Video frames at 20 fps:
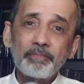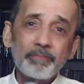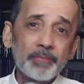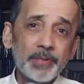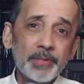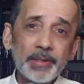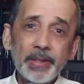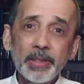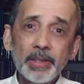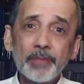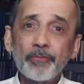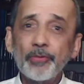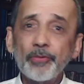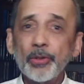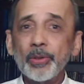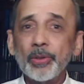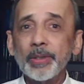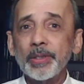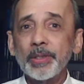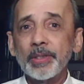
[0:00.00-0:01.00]
dear
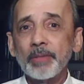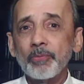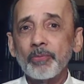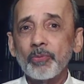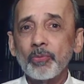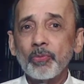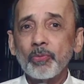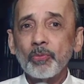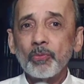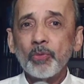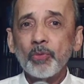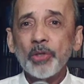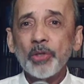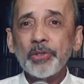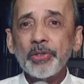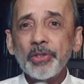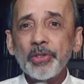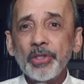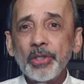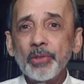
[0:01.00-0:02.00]
viewers, what
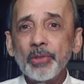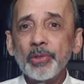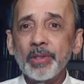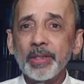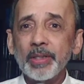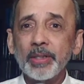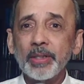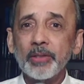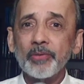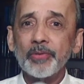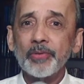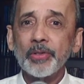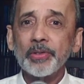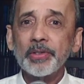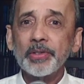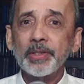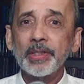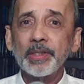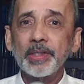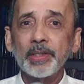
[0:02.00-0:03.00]
do you think of
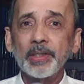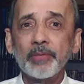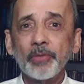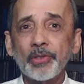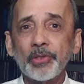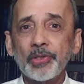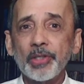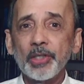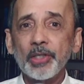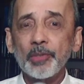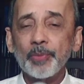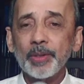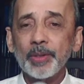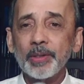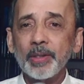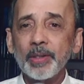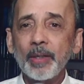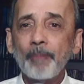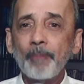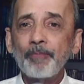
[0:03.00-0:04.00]
Dr. De Silva's
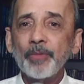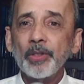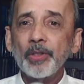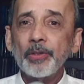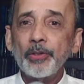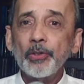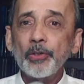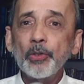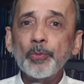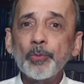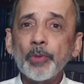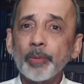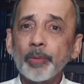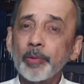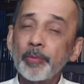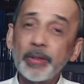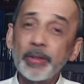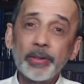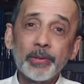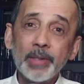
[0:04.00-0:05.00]
judgment? You
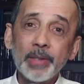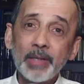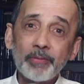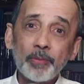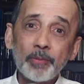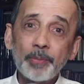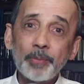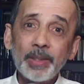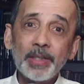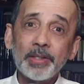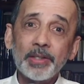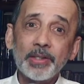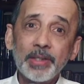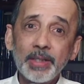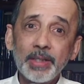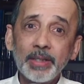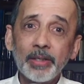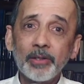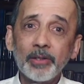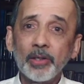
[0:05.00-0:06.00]
probably don't have a
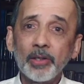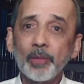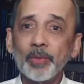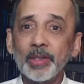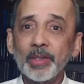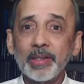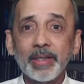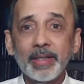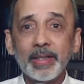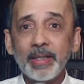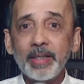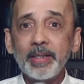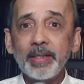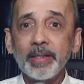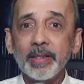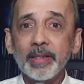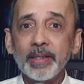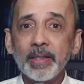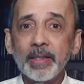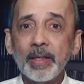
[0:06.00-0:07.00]
PhD in economics like he
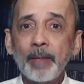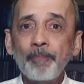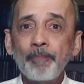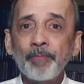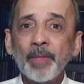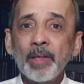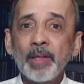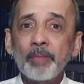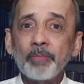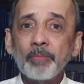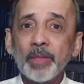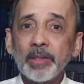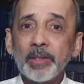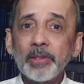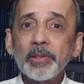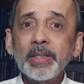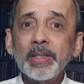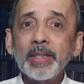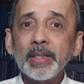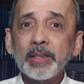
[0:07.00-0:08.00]
does, but
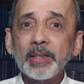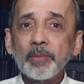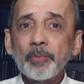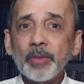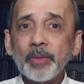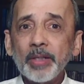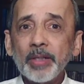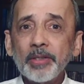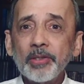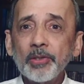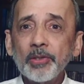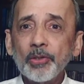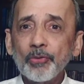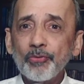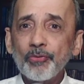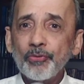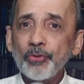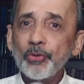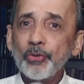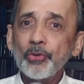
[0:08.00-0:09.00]
looking at the prices of
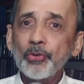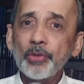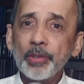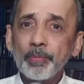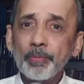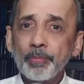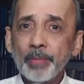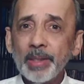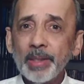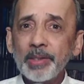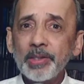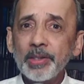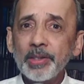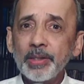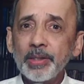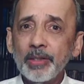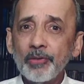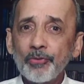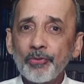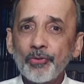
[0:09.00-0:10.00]
food,
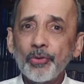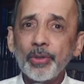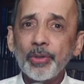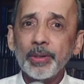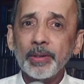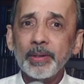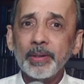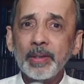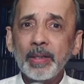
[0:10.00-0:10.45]
medicine, and fuel,